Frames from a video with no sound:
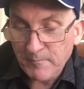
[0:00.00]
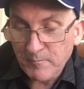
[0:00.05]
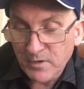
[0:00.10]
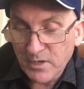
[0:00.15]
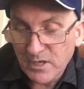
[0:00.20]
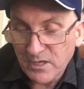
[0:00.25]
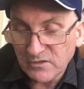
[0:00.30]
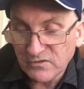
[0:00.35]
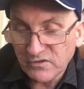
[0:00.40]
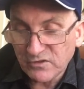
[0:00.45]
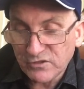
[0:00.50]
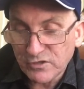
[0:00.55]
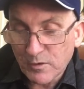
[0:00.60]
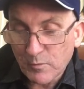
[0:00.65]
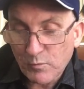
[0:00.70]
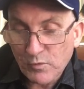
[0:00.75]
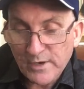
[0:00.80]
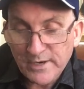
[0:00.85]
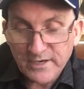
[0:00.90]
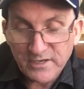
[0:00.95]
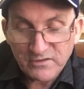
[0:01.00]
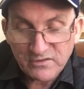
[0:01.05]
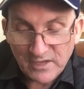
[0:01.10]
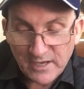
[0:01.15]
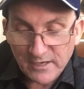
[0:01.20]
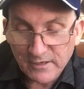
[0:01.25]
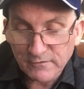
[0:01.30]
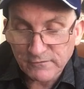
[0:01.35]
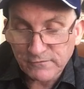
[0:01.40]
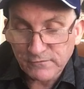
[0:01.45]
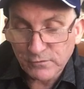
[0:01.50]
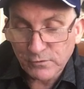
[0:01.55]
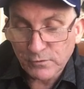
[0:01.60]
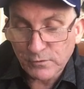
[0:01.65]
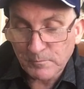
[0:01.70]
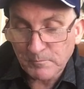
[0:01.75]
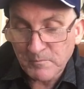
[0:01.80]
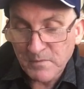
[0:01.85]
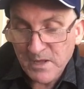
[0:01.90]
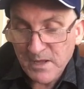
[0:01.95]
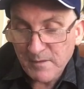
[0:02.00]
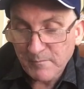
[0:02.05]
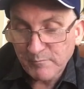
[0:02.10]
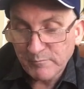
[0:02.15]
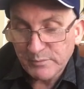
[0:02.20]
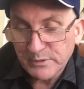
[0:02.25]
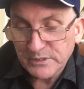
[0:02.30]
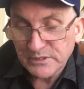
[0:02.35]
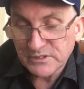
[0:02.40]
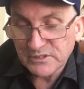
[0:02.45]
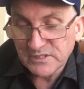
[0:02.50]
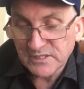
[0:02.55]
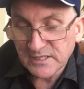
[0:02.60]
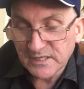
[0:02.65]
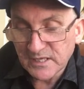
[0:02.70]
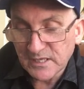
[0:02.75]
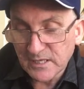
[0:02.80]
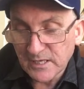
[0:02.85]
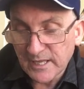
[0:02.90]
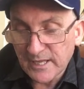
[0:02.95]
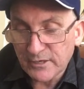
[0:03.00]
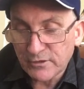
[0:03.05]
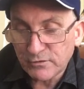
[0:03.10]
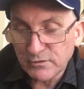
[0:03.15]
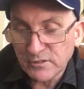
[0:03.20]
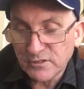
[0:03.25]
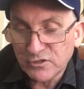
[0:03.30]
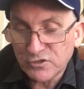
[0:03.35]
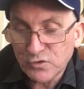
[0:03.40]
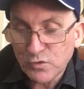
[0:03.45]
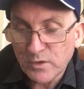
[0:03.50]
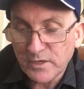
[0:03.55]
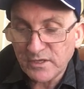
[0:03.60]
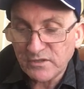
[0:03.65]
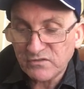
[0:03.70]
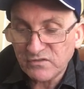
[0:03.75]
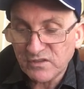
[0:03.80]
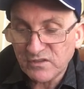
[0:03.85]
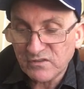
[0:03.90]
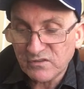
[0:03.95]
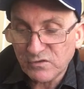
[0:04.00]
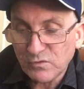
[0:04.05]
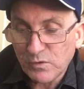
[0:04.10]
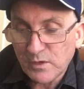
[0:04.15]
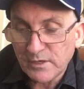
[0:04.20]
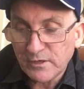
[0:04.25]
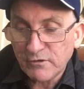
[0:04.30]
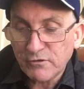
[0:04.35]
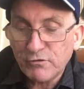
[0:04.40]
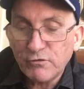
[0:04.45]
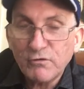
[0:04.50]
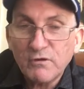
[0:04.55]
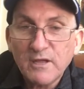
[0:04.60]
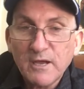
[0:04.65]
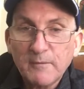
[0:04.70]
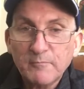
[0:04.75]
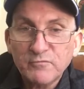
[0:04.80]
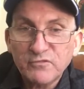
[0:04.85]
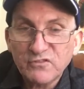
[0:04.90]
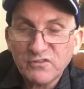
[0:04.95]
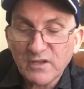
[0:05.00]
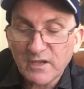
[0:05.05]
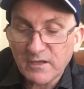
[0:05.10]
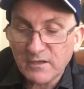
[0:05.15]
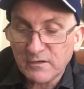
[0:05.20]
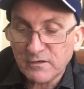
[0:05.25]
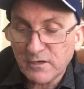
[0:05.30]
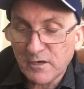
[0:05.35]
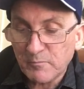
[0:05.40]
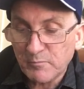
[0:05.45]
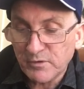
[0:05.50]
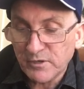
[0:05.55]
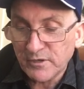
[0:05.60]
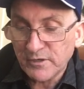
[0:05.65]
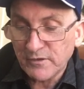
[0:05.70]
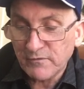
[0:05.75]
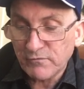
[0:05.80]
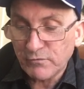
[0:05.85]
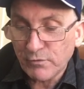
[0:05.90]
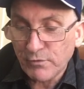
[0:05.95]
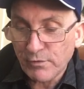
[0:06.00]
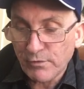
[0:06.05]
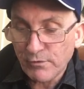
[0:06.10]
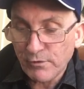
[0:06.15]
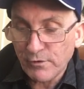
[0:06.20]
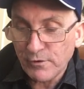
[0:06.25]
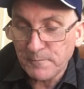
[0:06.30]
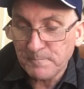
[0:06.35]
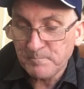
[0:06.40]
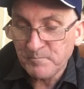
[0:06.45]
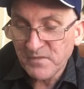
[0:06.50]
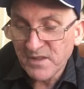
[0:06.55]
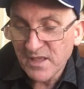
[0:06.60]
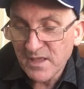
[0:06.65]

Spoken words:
He is a top weight. He's out of form. But Collateral at 26 to 1 could come second, I believe, or third.